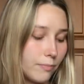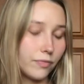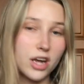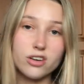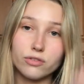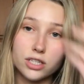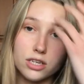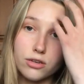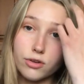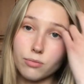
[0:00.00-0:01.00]
And obviously
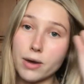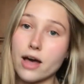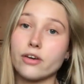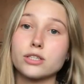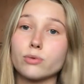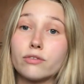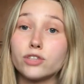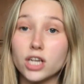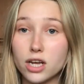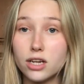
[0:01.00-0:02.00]
you could pair this with
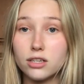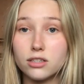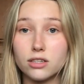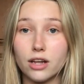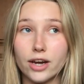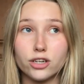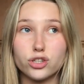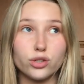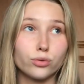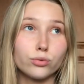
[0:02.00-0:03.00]
jeans, like
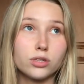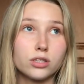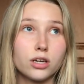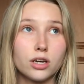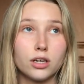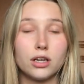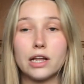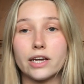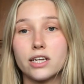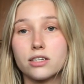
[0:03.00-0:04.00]
shorts,
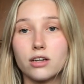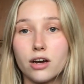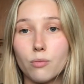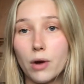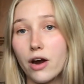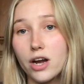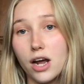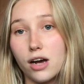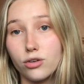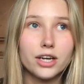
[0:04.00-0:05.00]
leggings like I'm wearing
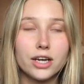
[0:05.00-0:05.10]
now.